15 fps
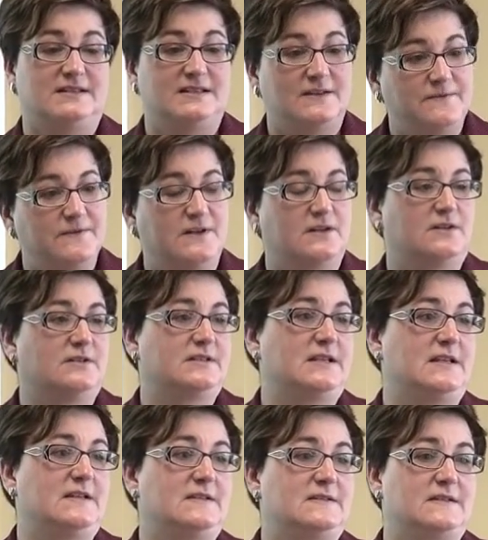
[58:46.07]

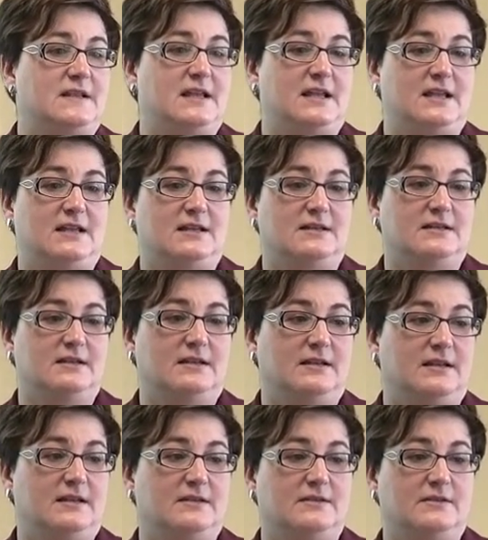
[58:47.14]
difficulties in,
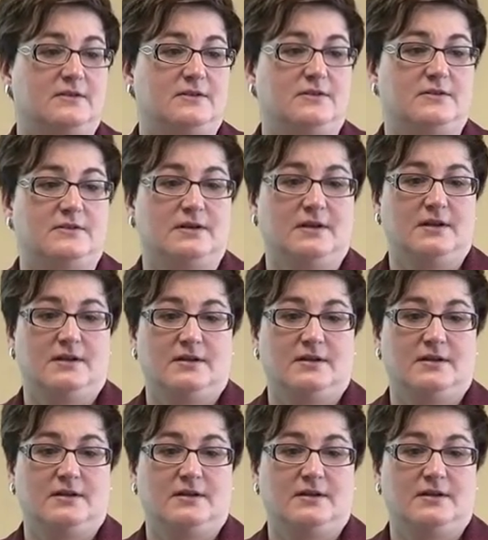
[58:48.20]
in their